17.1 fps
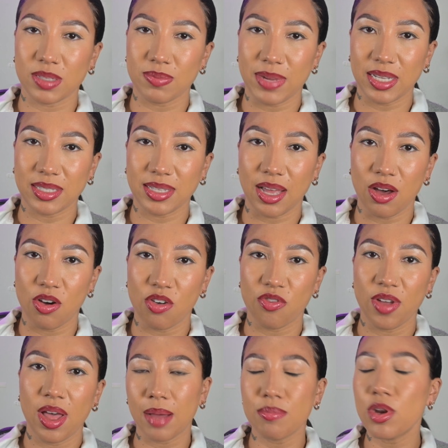this
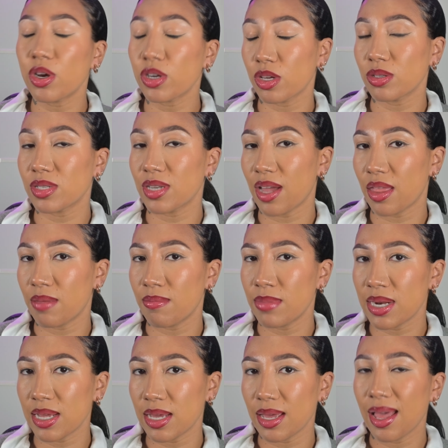myself. I'm not using it at the
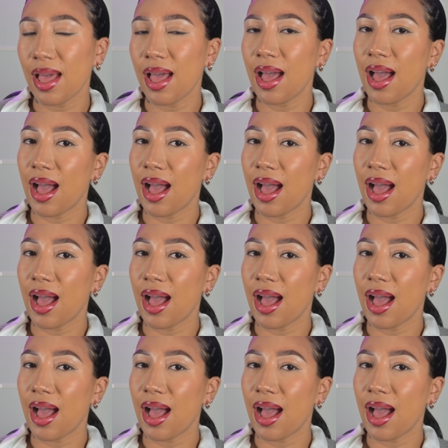minute.